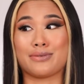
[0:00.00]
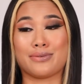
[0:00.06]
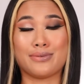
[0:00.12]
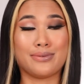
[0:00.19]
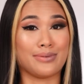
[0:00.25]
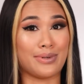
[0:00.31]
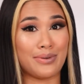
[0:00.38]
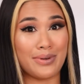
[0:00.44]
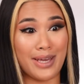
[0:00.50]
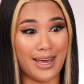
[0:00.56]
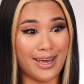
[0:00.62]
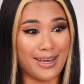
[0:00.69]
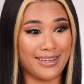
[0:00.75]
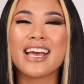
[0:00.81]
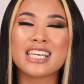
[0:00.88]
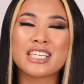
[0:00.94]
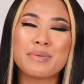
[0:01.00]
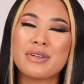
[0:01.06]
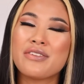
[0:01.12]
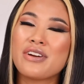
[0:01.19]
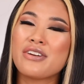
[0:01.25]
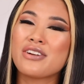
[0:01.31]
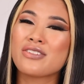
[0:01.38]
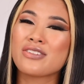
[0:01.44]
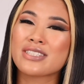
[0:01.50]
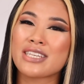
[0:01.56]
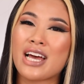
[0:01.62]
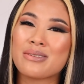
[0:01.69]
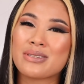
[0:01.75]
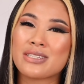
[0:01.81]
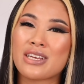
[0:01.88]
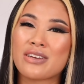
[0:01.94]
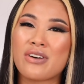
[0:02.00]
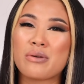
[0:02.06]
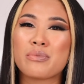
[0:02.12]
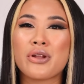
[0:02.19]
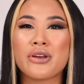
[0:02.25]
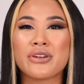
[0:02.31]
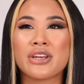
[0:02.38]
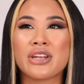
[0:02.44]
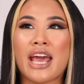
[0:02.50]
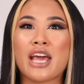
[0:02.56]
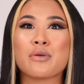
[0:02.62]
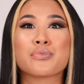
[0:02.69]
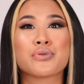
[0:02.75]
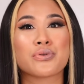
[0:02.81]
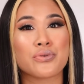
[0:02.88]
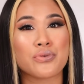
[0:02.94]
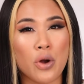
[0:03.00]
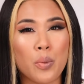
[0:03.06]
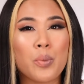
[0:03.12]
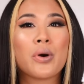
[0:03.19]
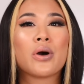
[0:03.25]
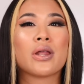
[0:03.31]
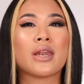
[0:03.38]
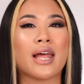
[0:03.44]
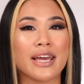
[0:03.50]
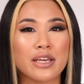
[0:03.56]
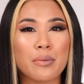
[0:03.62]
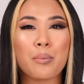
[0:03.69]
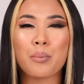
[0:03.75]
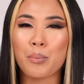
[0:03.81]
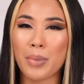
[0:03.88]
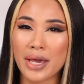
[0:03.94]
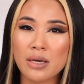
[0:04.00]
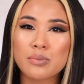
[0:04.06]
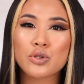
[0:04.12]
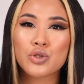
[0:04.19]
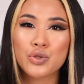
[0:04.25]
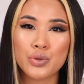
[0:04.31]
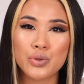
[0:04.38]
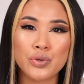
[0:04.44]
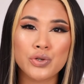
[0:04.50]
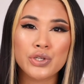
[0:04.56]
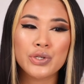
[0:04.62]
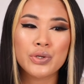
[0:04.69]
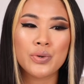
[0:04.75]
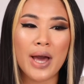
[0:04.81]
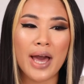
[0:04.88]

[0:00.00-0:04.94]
Okay. It's been a very long time since I've uploaded a proper like makeup tutorial